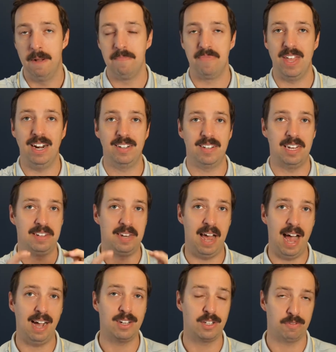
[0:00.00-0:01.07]
that is a
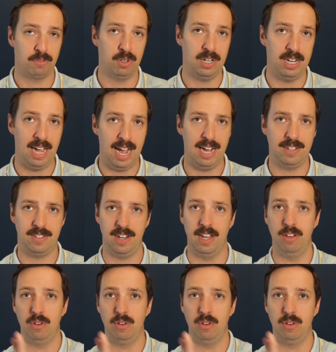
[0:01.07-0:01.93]
tax-free asset.